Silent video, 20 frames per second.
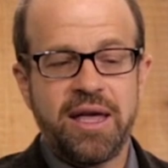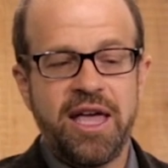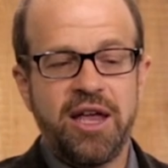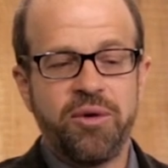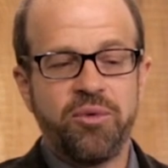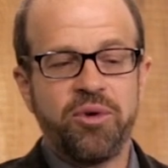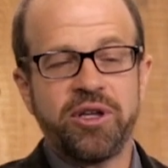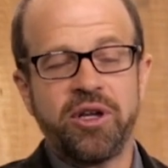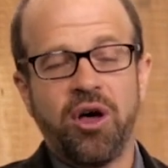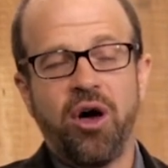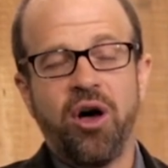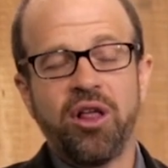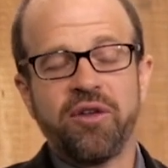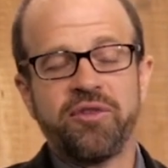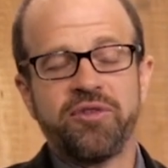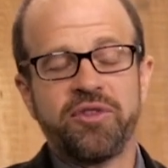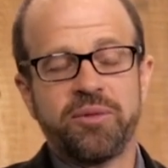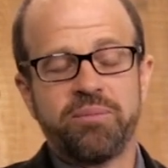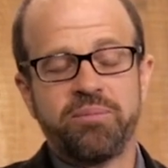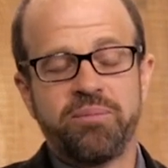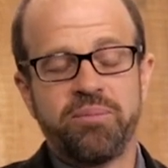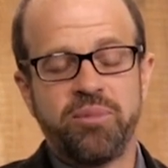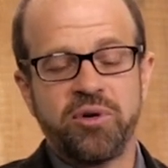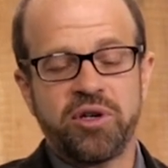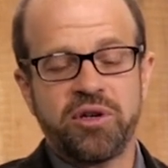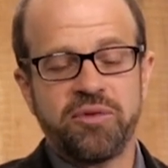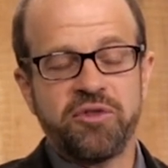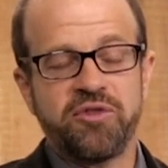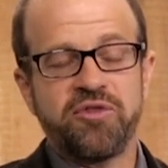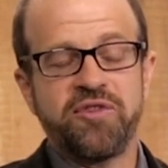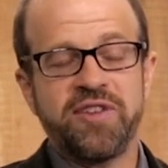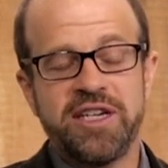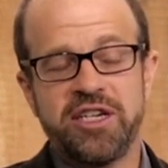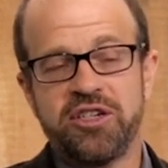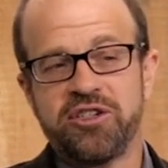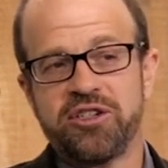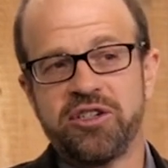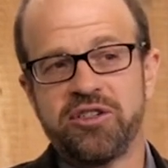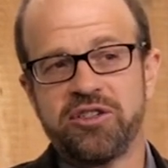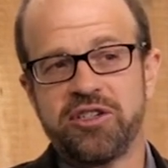And really, all of the book of
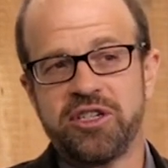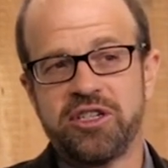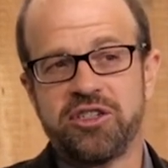Ephesians